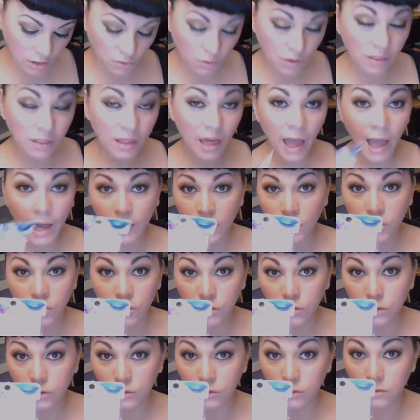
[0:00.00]
with
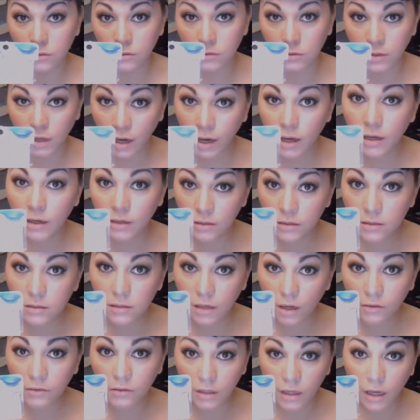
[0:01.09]
Attitude. Yeah, it's
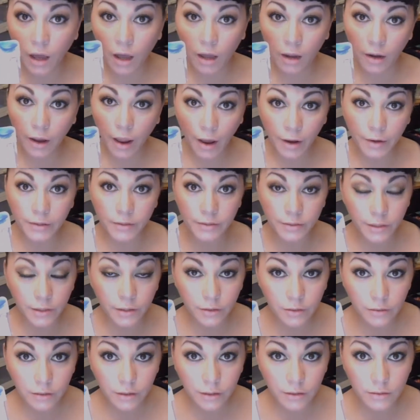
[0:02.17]
definitely got an
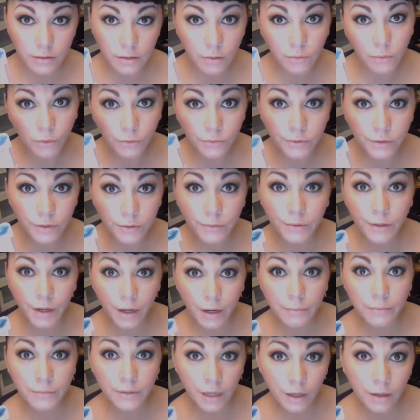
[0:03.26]
attitude because it won't do what
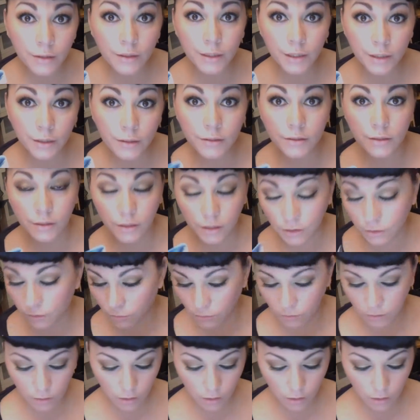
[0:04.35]
I'm telling it to do.